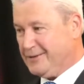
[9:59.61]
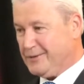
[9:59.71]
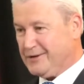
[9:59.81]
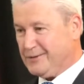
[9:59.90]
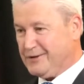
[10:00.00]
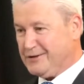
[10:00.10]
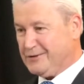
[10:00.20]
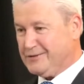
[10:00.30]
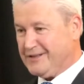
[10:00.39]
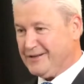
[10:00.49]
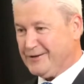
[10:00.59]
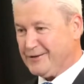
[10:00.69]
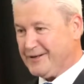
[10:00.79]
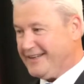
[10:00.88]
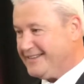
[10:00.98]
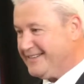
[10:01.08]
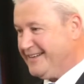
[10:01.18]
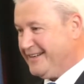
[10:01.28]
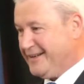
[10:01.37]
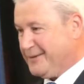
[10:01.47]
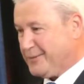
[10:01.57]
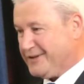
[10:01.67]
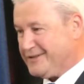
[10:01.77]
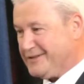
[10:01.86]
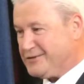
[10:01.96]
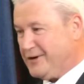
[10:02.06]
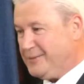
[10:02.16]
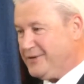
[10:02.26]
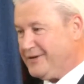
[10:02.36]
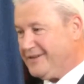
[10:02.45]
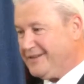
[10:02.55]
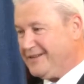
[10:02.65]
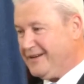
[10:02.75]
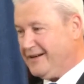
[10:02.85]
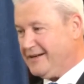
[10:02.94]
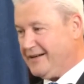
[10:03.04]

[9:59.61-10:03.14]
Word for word: We, we do, Senator, get President Trump uh,